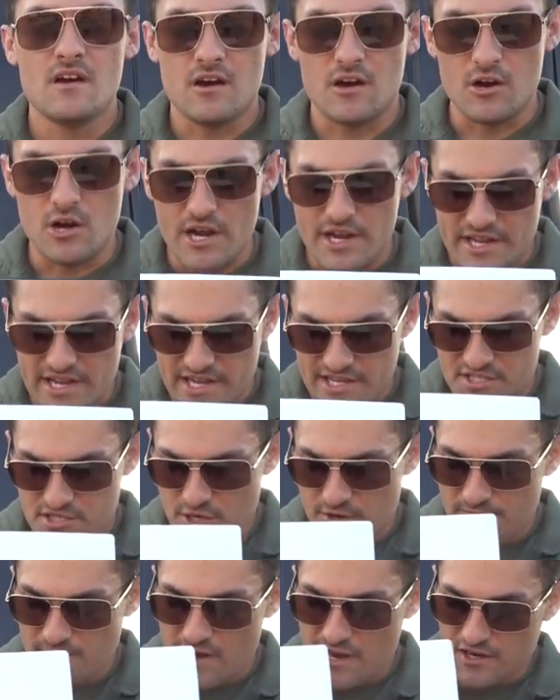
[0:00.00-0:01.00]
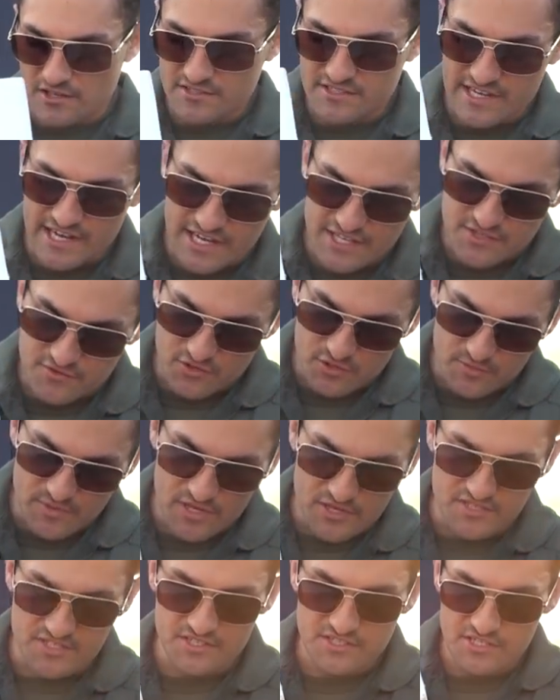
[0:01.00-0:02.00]
All right guys, so our final test, we're gonna be
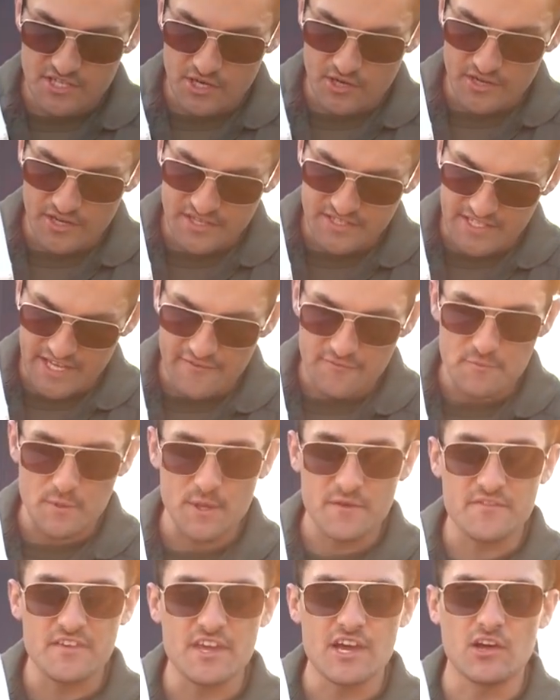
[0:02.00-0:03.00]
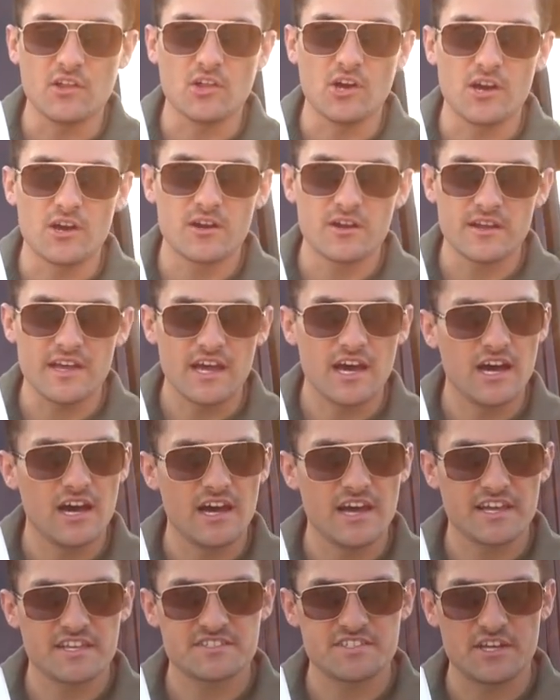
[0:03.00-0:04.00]
using Tony's FPVLR
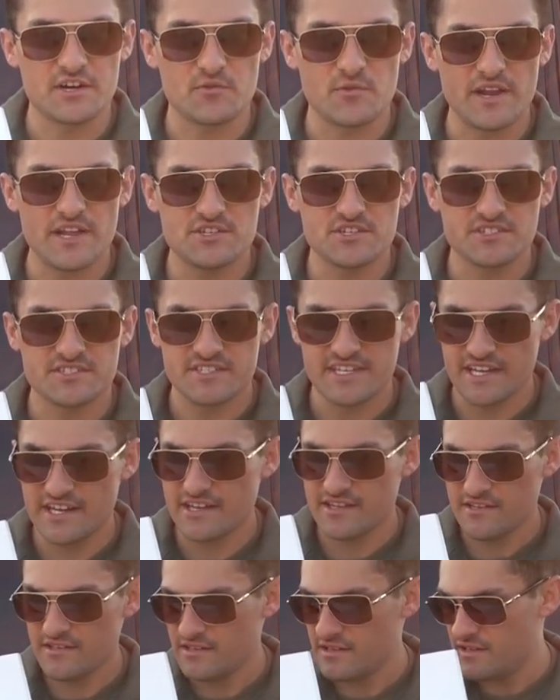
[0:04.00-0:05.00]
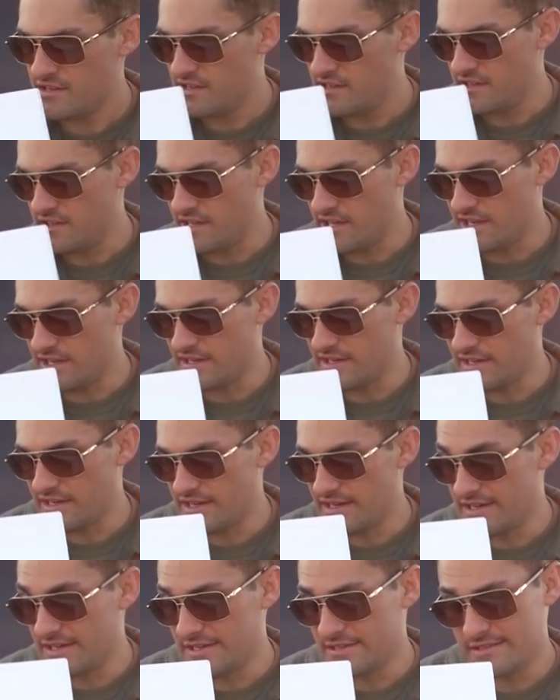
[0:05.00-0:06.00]
uh, extended range antenna and
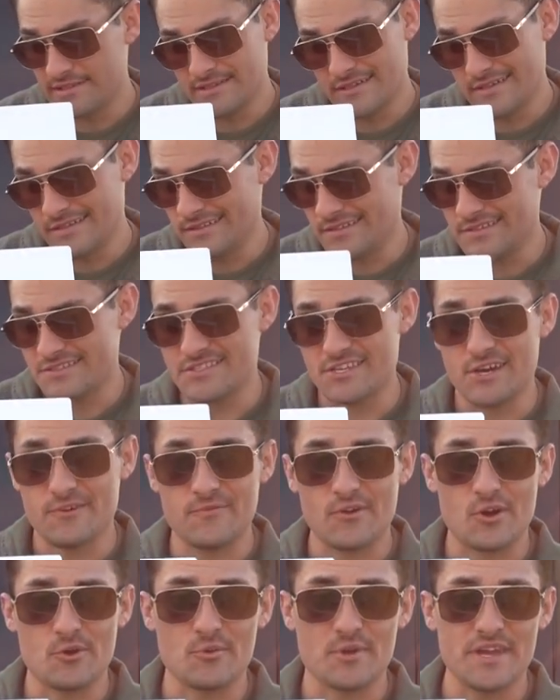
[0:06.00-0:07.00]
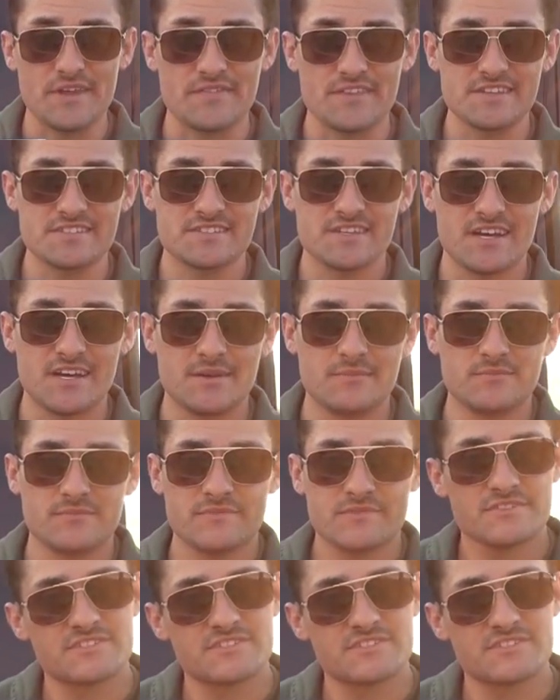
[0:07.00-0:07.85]
uh, see how far we get this time.